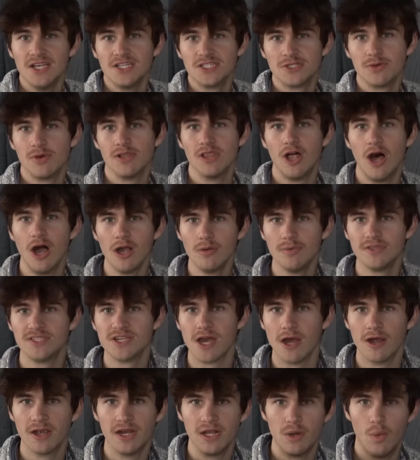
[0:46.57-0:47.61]
So along with
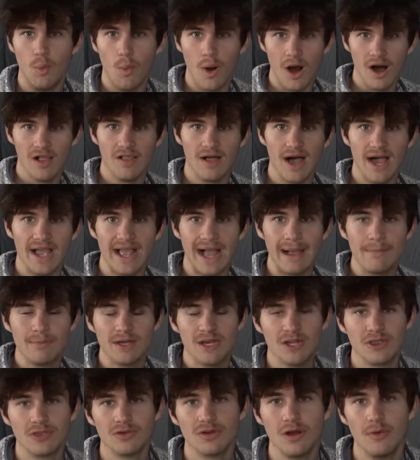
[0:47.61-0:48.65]
targeting walleye, I'm
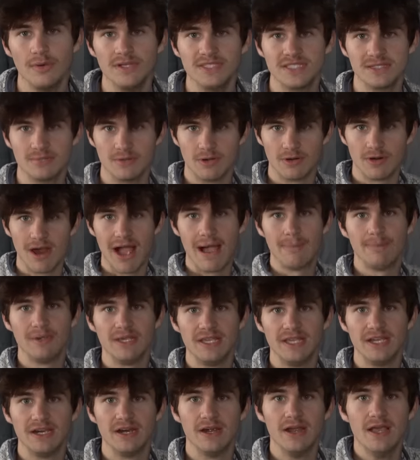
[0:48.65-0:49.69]
gonna throw in some
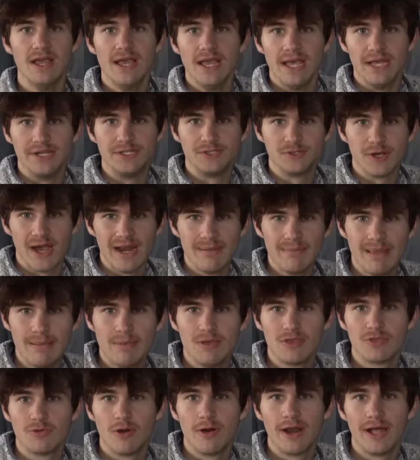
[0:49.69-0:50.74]
crappie here and try to
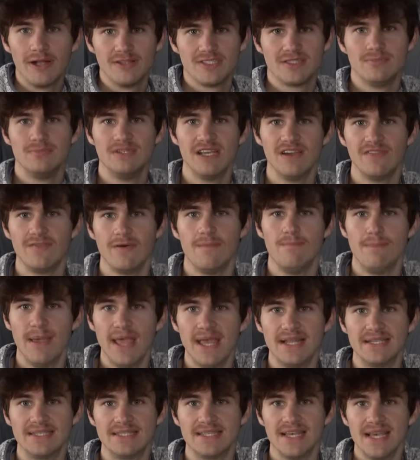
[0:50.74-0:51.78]
maybe throw down some different
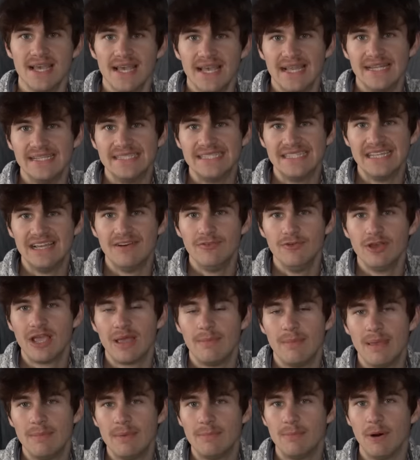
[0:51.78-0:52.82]
baits and see if we
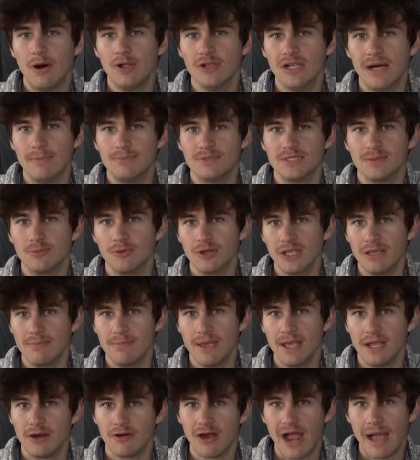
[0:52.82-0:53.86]
can maybe pull up some really
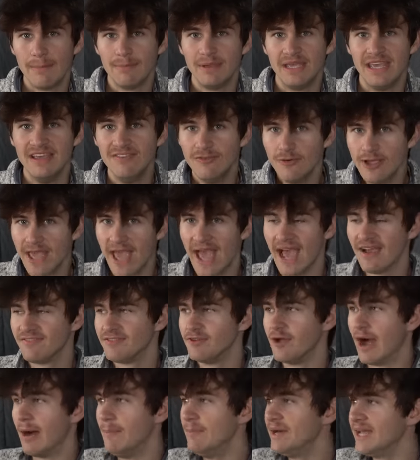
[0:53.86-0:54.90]
big crappie. If we
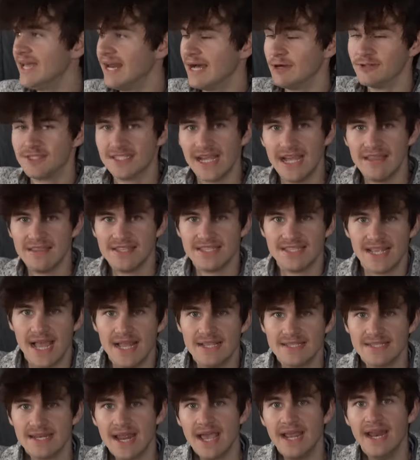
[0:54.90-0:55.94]
have to, I'm gonna get outside this
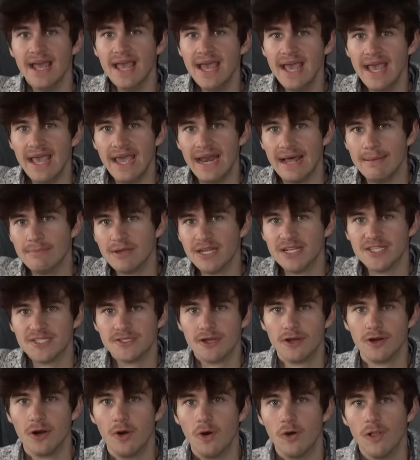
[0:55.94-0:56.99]
tent tonight and I'm gonna
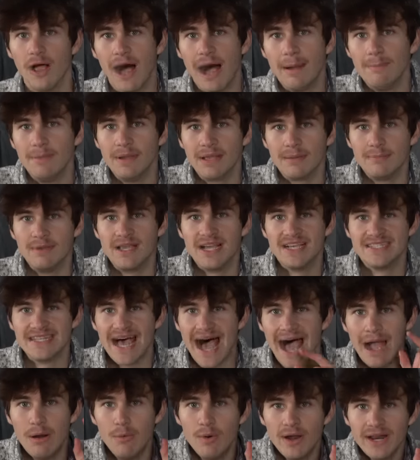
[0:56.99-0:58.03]
start hole hopping because
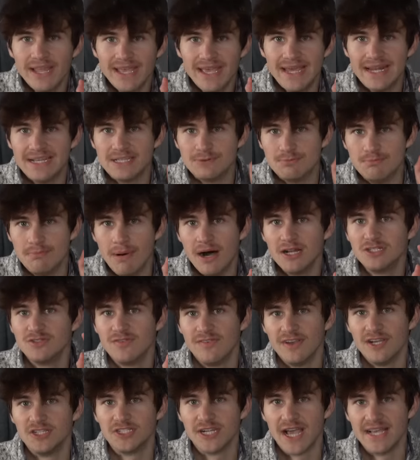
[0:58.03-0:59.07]
I wanna get as much
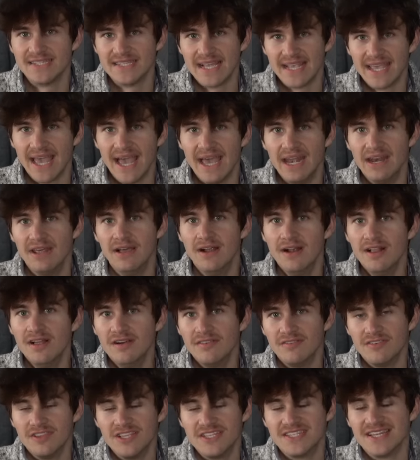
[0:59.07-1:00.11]
fish as I can
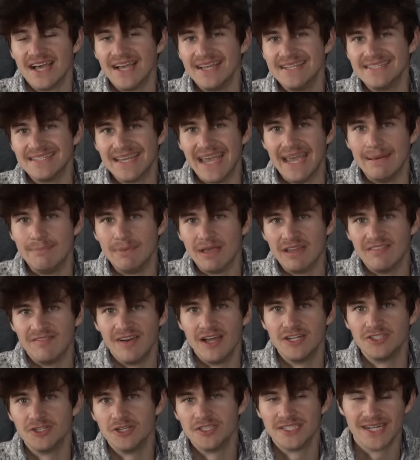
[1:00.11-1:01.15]
for this ice camping
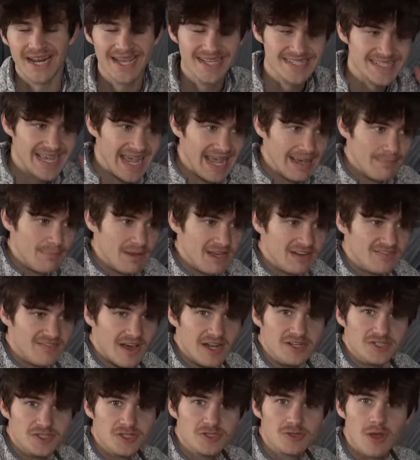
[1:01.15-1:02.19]
adventure. It's an ice camping
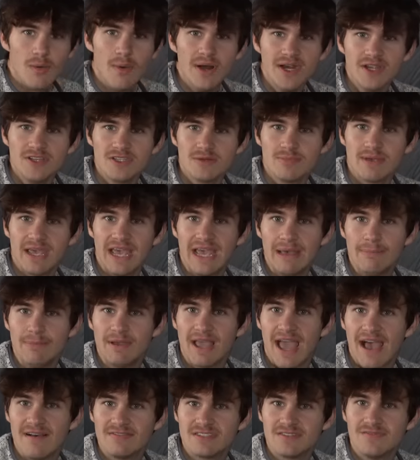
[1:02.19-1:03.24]
adventure, so I wanna do some
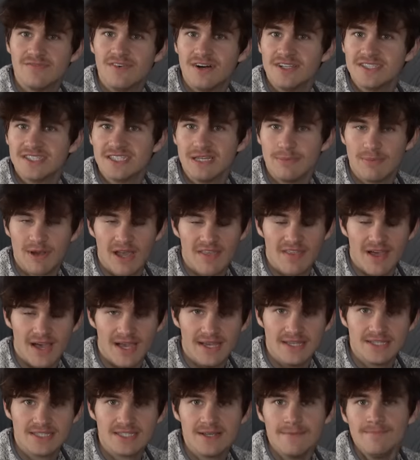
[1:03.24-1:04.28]
camping, have some fun sleeping on the
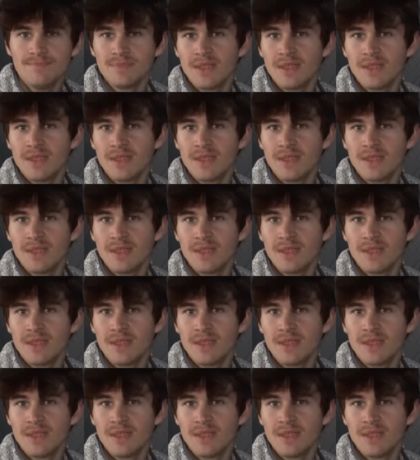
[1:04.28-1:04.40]
ice.